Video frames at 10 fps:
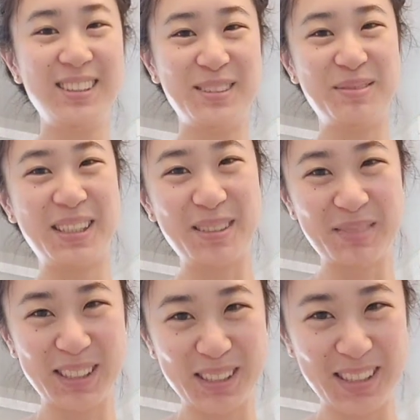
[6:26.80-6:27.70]
it's making
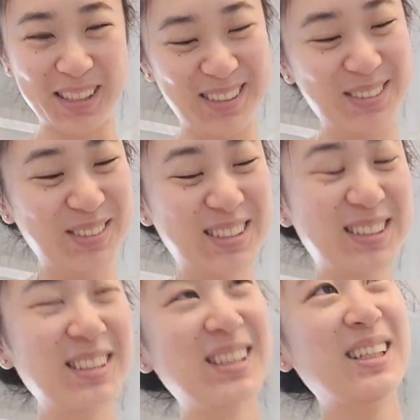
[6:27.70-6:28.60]
my skin loose,
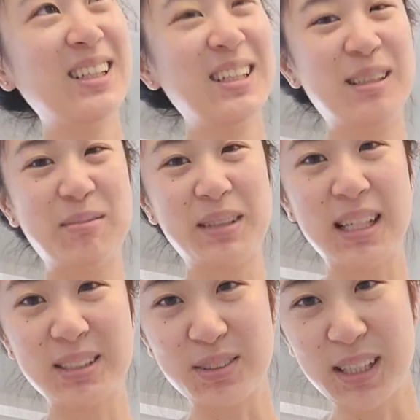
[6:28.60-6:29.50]
but
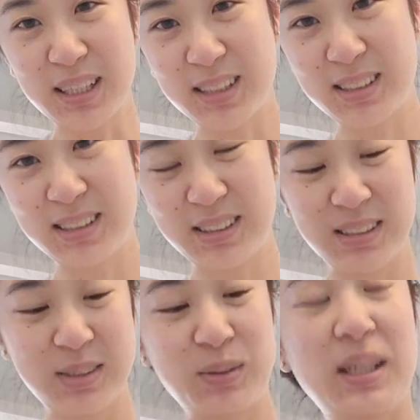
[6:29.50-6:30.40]
that's okay.
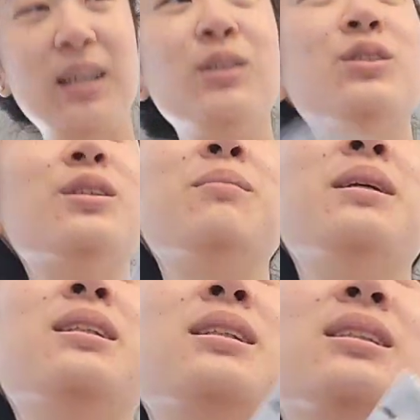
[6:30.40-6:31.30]
We age, it
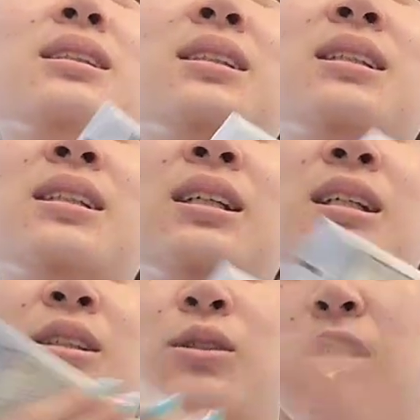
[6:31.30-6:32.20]
makes sense.
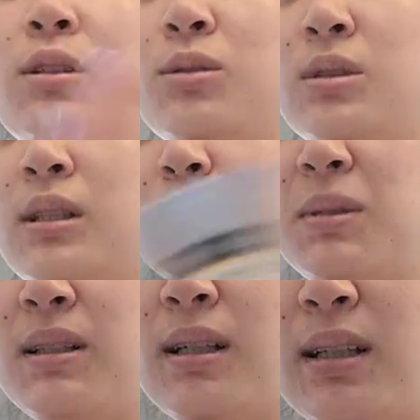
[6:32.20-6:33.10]
So I use
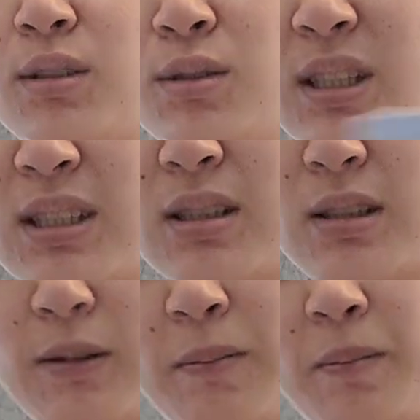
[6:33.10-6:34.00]
SP, I use this,